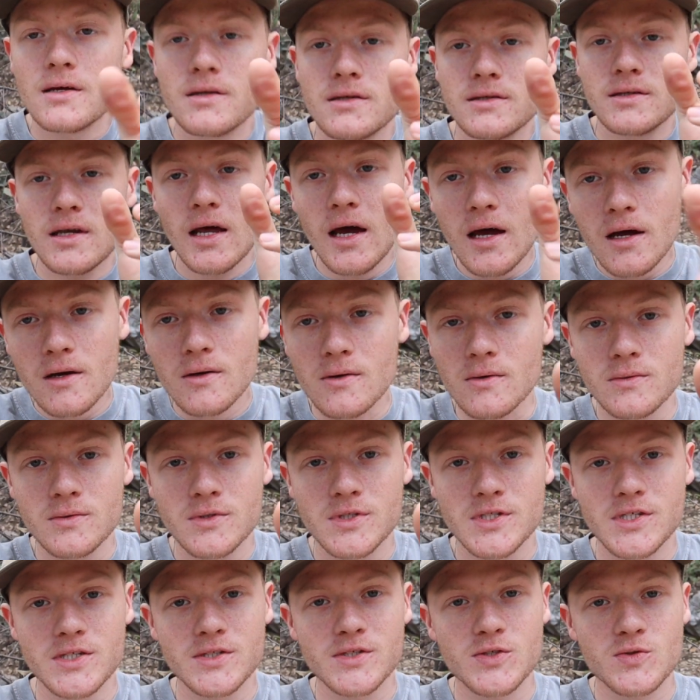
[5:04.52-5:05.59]
Now,
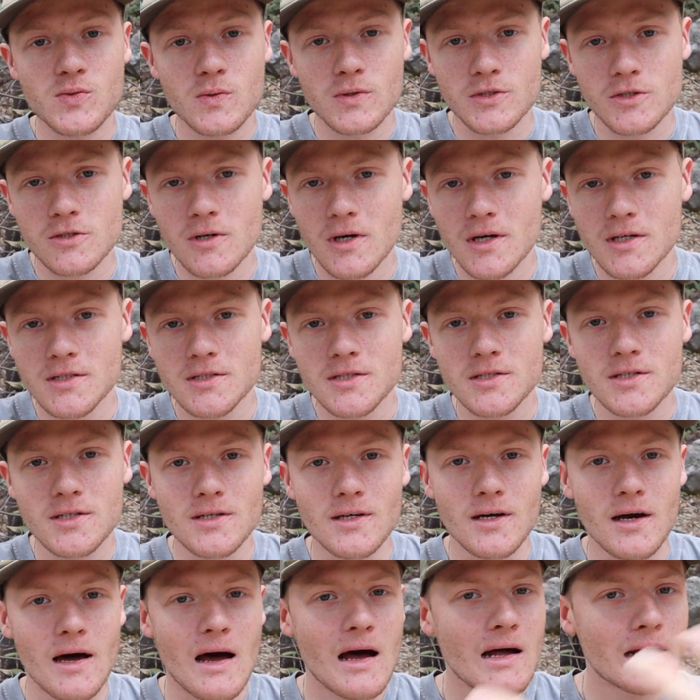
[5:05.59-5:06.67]
since we're trying
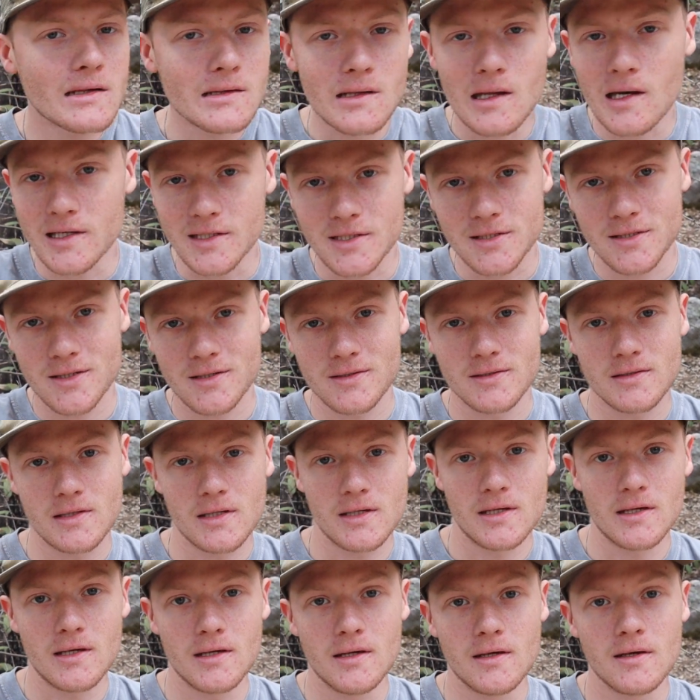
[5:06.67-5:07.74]
to highlight
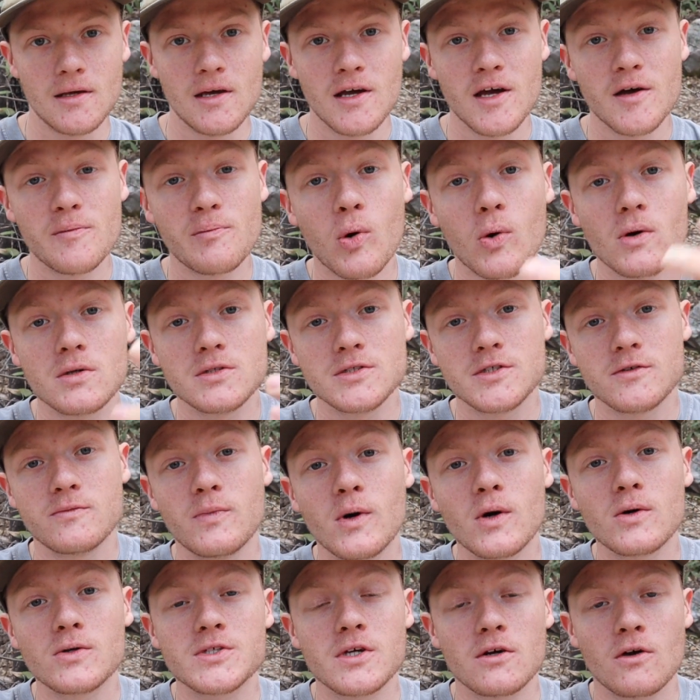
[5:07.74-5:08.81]
the importance of
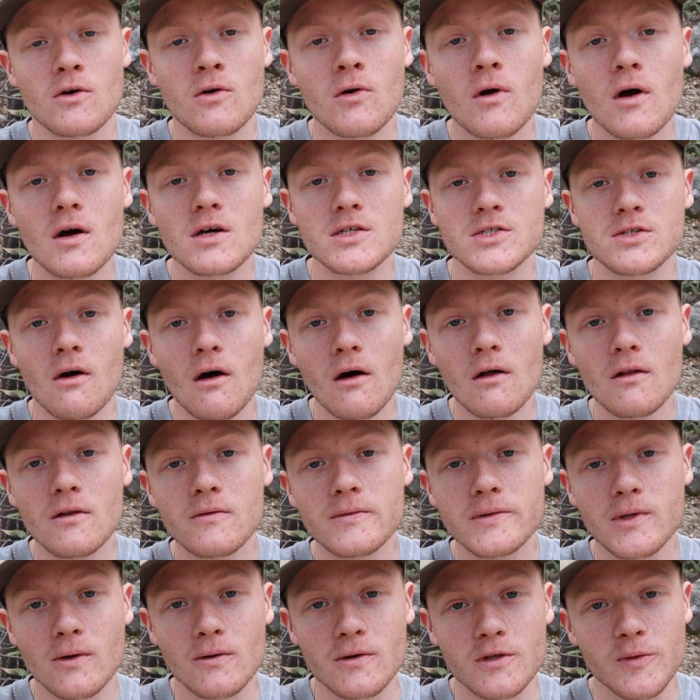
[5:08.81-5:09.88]
oaks across all
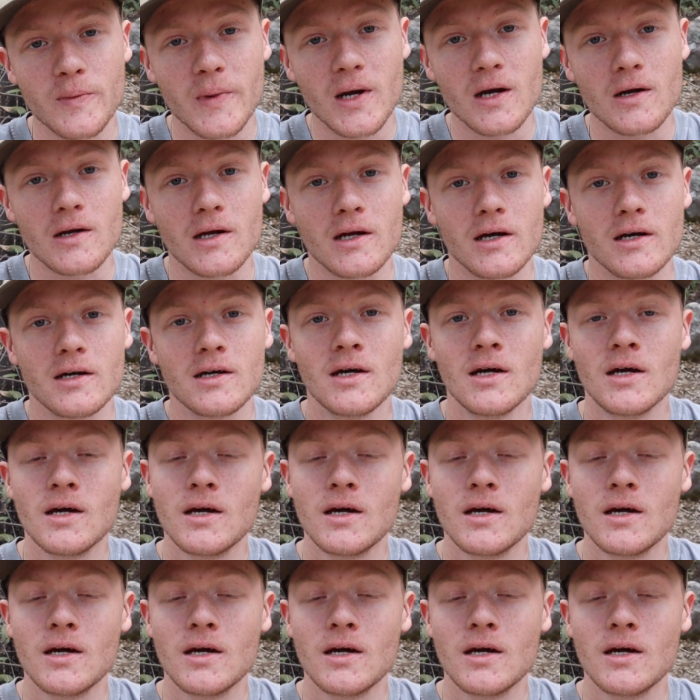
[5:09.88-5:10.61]
of North America,